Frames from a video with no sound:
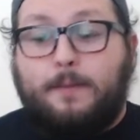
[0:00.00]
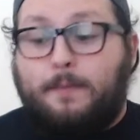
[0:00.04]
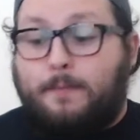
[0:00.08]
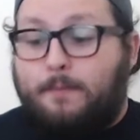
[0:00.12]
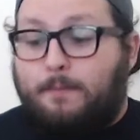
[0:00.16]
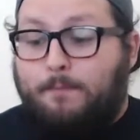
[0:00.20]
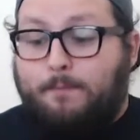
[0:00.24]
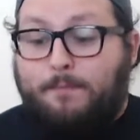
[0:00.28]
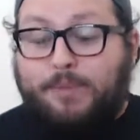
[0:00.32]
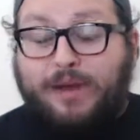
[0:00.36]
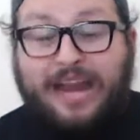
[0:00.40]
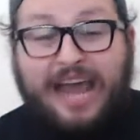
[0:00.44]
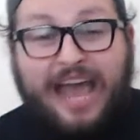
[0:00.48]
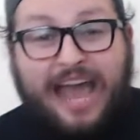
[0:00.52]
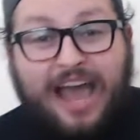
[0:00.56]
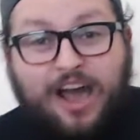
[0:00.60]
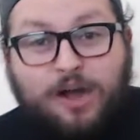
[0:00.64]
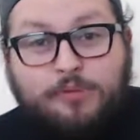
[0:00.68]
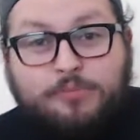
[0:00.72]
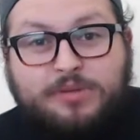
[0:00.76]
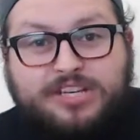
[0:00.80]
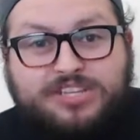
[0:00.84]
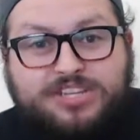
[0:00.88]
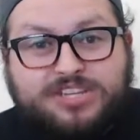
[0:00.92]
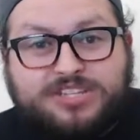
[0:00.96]
But how
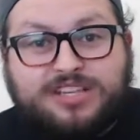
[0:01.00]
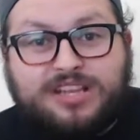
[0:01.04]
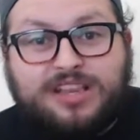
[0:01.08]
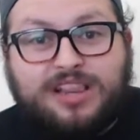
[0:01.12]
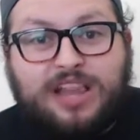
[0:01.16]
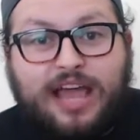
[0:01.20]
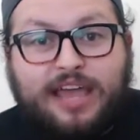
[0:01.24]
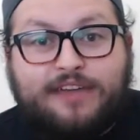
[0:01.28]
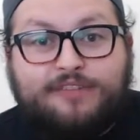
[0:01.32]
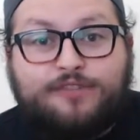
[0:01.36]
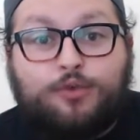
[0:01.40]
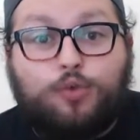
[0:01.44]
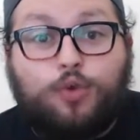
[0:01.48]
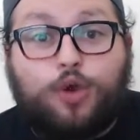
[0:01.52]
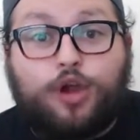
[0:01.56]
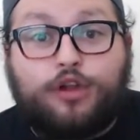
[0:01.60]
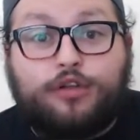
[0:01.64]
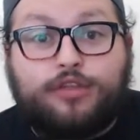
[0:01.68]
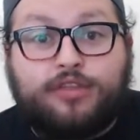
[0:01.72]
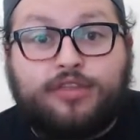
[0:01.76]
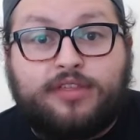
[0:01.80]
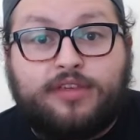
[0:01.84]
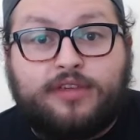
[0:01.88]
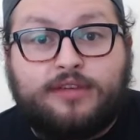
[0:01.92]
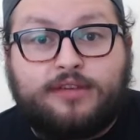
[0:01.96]
much is a life
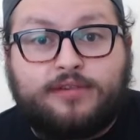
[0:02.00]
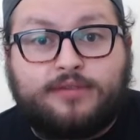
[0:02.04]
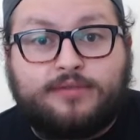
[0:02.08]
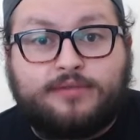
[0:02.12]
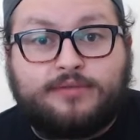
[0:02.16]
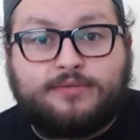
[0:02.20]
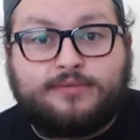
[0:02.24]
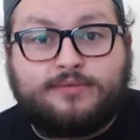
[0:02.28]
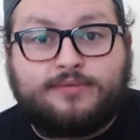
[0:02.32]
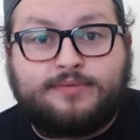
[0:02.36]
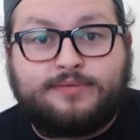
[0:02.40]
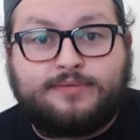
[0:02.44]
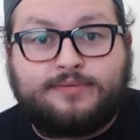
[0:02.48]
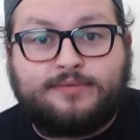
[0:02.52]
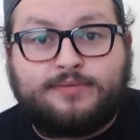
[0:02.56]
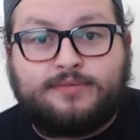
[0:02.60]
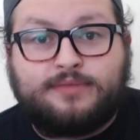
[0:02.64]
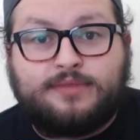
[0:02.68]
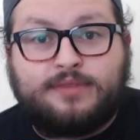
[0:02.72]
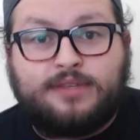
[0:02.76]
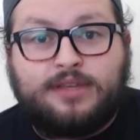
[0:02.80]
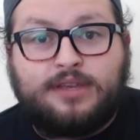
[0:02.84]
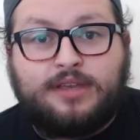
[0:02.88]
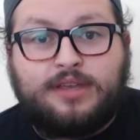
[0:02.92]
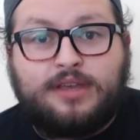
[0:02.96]
worth?
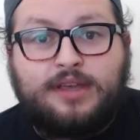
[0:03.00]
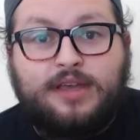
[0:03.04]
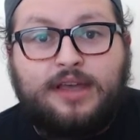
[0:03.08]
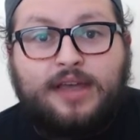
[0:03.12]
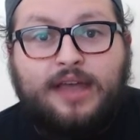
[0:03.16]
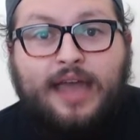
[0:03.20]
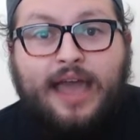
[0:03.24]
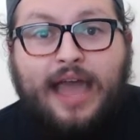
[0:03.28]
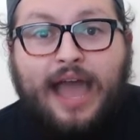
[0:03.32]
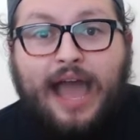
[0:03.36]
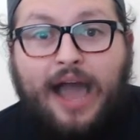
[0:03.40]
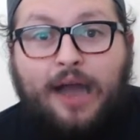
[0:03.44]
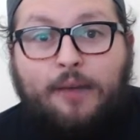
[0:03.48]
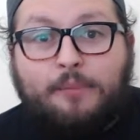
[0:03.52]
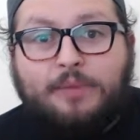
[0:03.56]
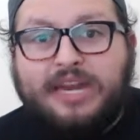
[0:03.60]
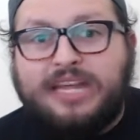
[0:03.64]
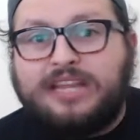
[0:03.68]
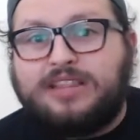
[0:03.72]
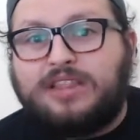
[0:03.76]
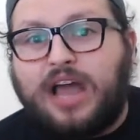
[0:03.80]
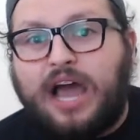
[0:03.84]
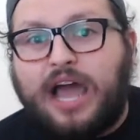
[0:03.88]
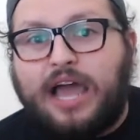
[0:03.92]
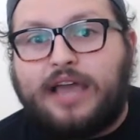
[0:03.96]
How many
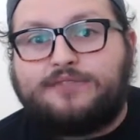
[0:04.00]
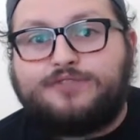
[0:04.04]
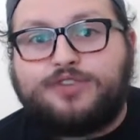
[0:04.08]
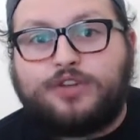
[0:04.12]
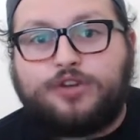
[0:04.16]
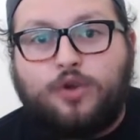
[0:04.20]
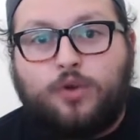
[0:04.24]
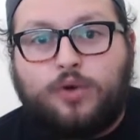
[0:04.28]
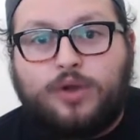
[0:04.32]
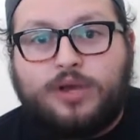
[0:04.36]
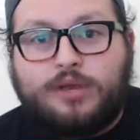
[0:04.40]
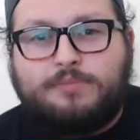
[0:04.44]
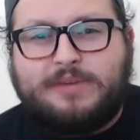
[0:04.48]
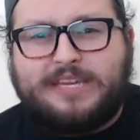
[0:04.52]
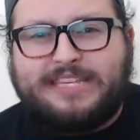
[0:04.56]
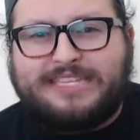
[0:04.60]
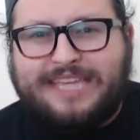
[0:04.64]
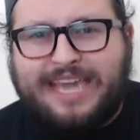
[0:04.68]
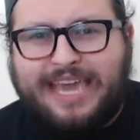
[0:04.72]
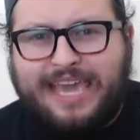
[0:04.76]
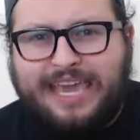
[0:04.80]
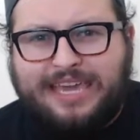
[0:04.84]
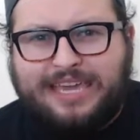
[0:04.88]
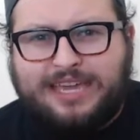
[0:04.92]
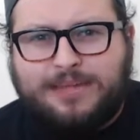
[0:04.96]
lives are going to be
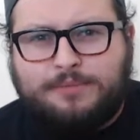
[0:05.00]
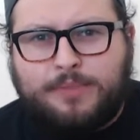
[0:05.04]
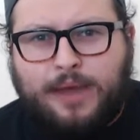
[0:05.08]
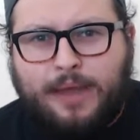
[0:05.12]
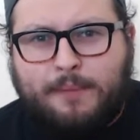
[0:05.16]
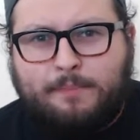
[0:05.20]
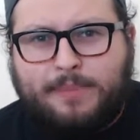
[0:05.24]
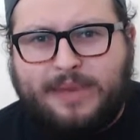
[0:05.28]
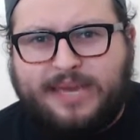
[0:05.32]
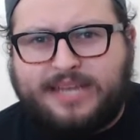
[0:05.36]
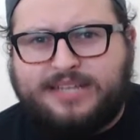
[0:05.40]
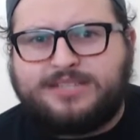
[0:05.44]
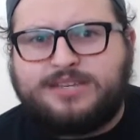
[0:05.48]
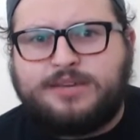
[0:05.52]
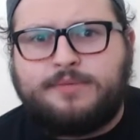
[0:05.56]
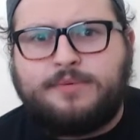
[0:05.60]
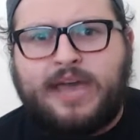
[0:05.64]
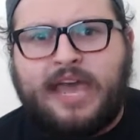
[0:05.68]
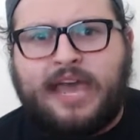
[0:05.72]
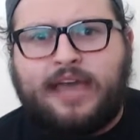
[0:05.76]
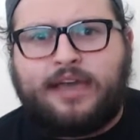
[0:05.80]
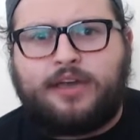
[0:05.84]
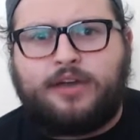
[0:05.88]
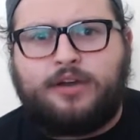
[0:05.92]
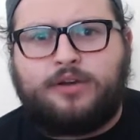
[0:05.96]
taken by big
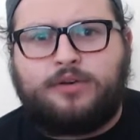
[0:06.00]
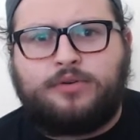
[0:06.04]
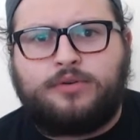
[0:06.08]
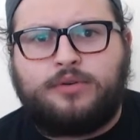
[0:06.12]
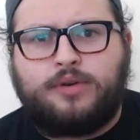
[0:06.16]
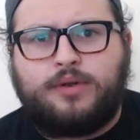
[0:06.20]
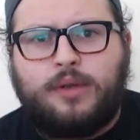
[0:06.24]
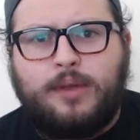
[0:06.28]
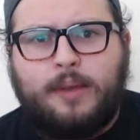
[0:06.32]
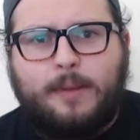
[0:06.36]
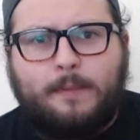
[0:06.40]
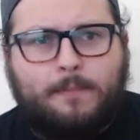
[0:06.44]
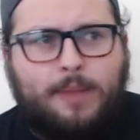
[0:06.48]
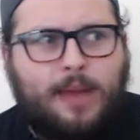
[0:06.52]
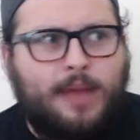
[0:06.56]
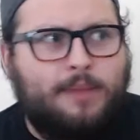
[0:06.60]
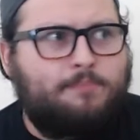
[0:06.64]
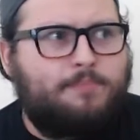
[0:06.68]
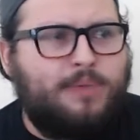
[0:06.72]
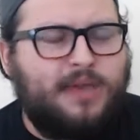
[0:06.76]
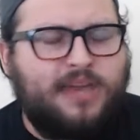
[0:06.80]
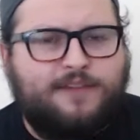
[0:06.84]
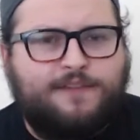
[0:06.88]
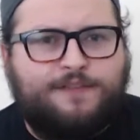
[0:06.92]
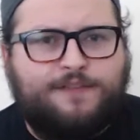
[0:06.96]
tobacco, by
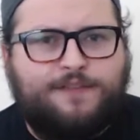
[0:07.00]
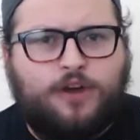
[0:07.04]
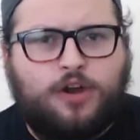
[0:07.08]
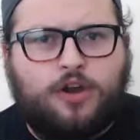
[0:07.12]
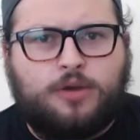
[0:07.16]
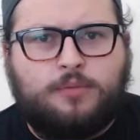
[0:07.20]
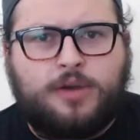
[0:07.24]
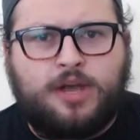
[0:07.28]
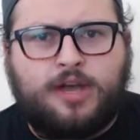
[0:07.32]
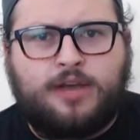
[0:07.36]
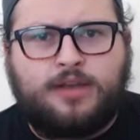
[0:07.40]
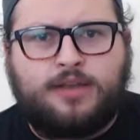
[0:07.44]
big pharma?